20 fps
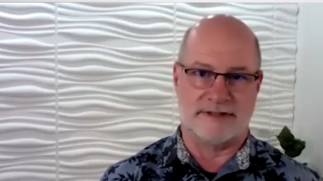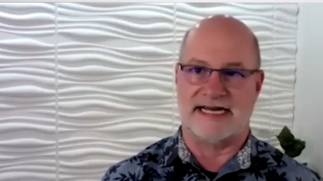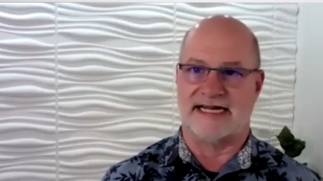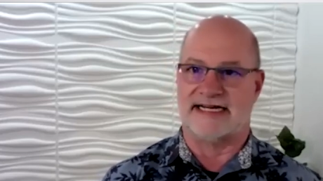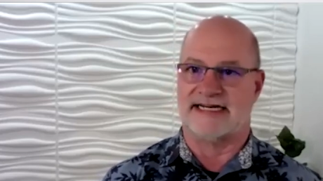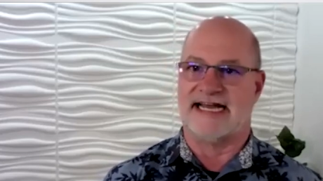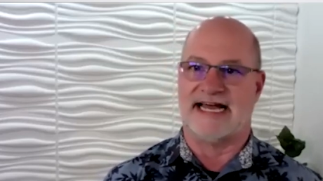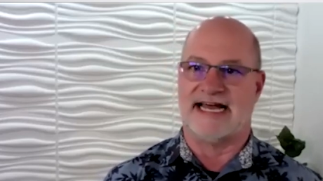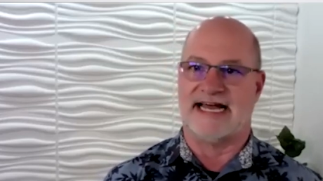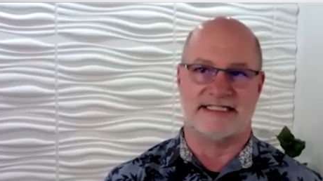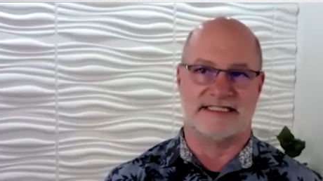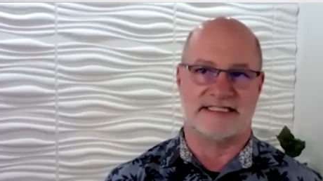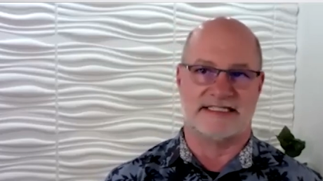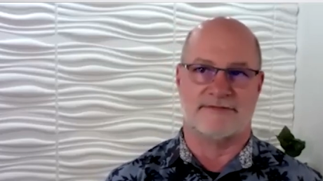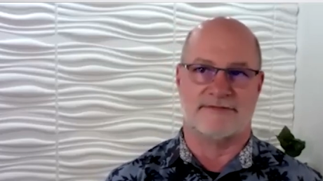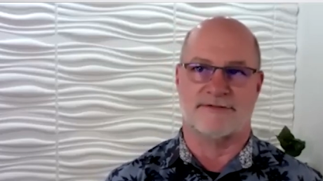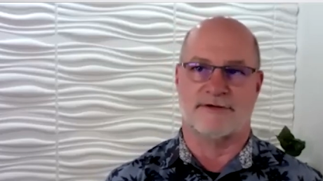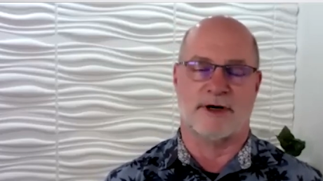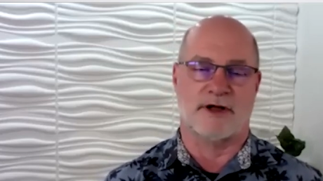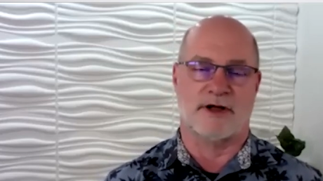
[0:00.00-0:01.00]
We got
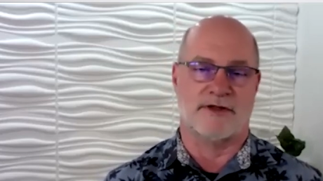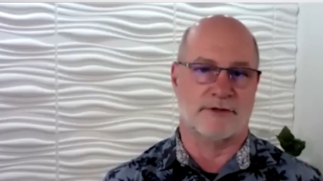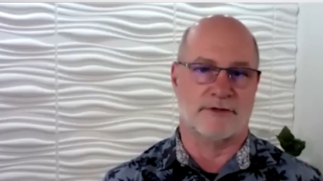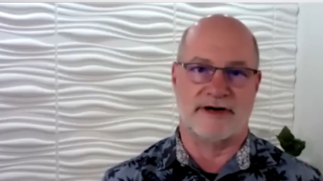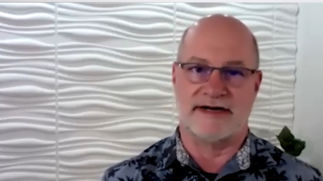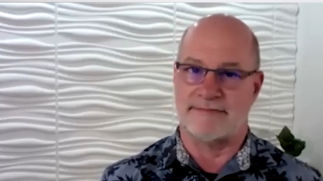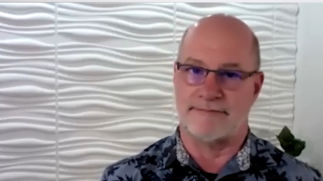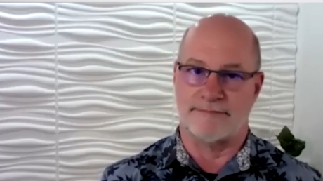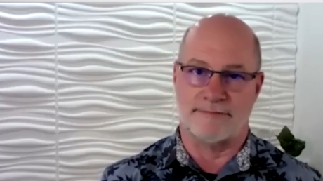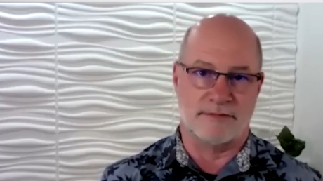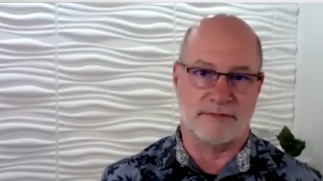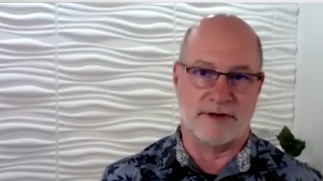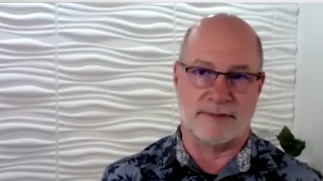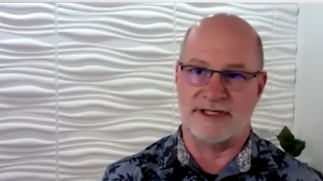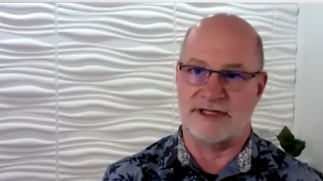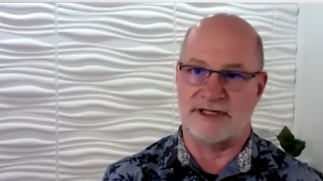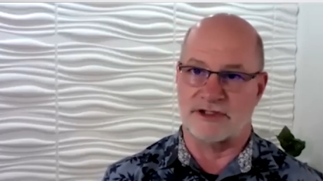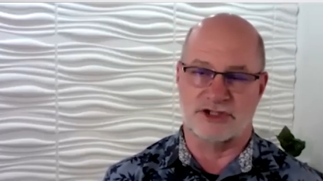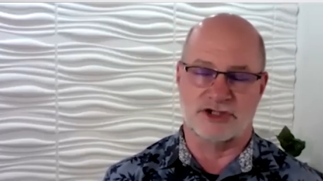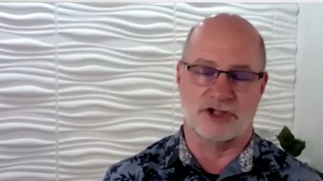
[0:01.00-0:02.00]
content from all the great, I
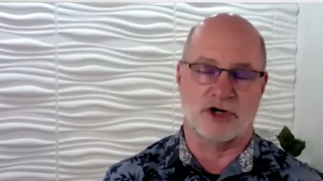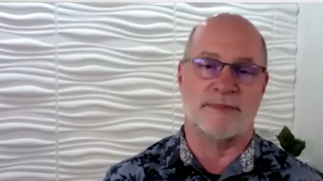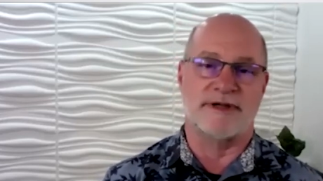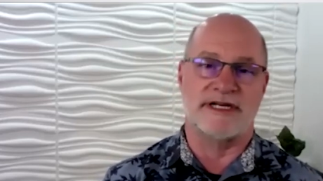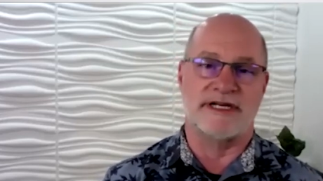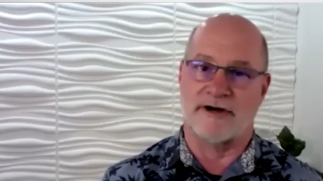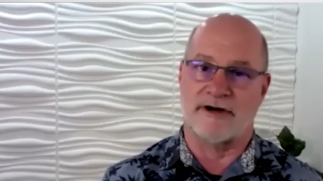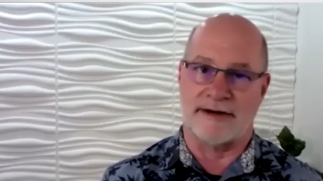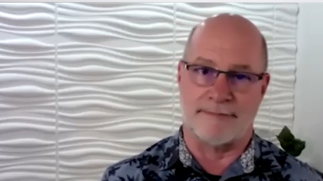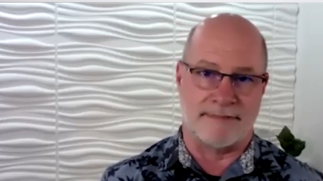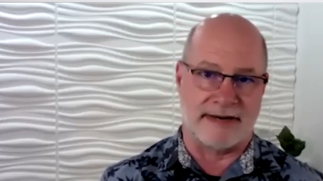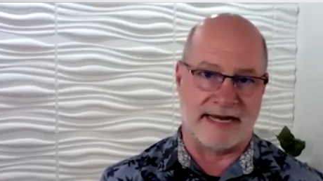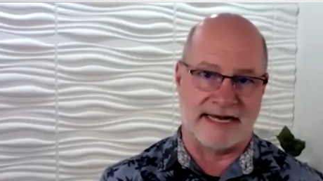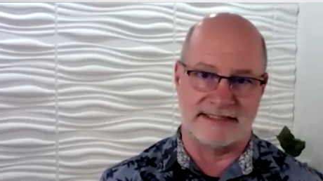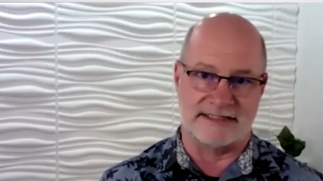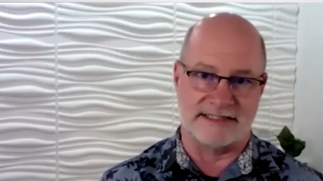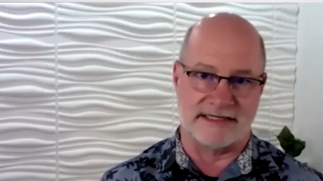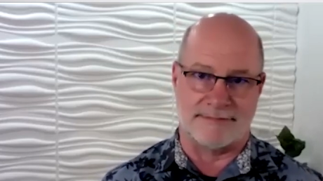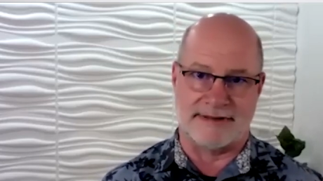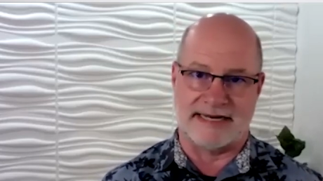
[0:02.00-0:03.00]
mean, there's so many great
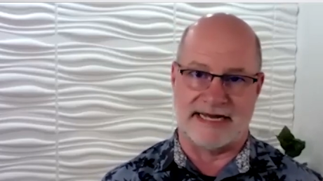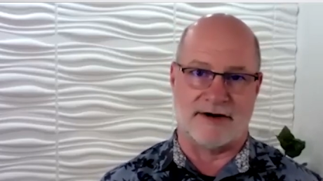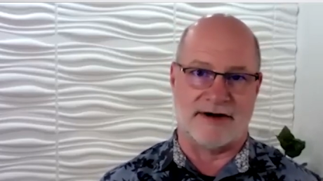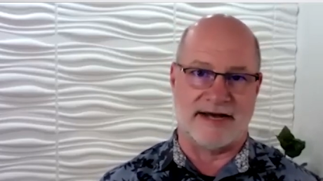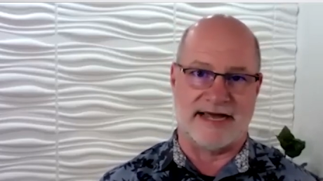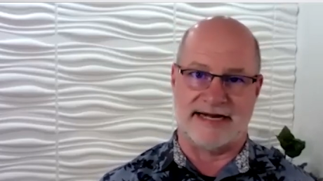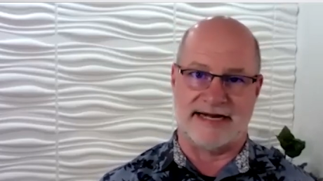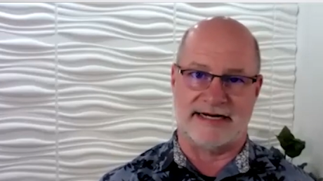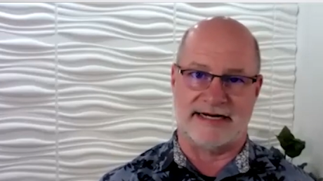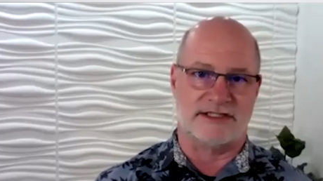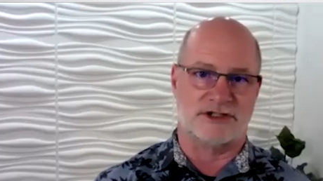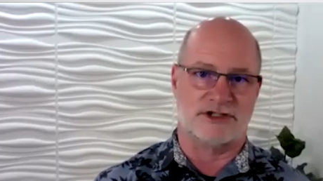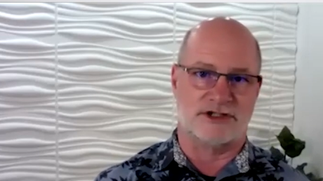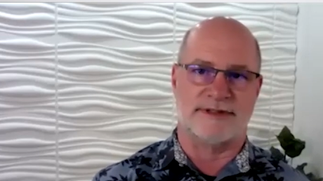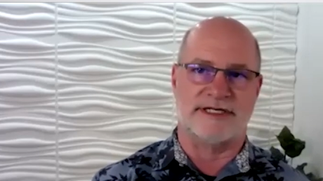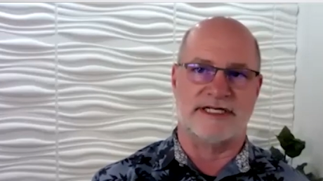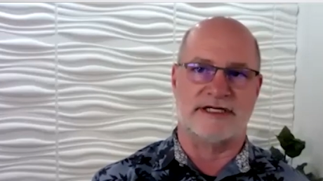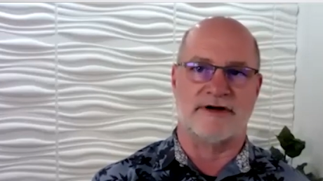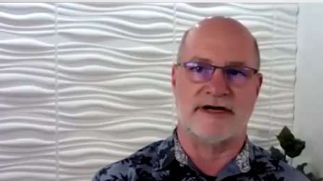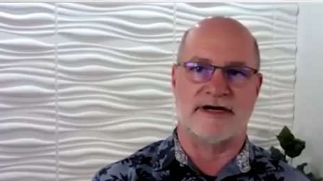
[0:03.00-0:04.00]
minds at biohacking,
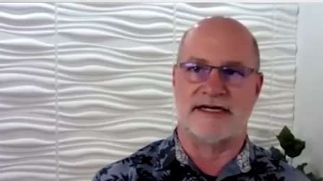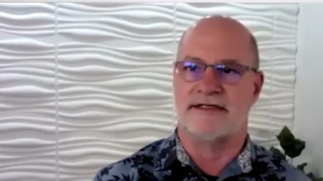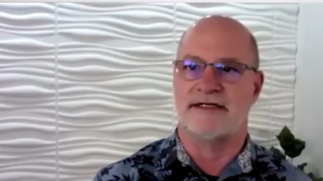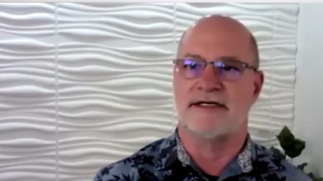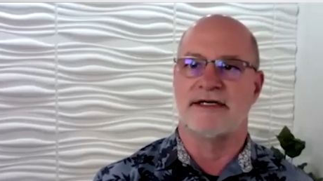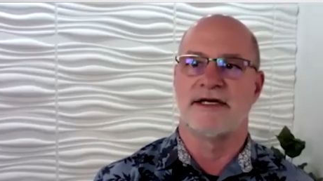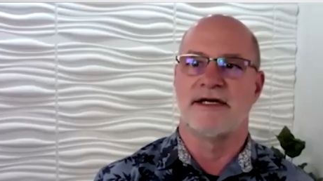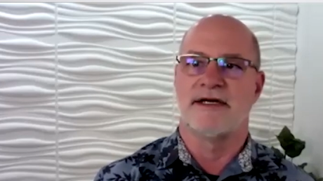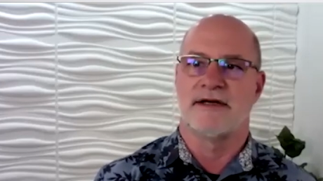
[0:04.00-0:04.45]
so many great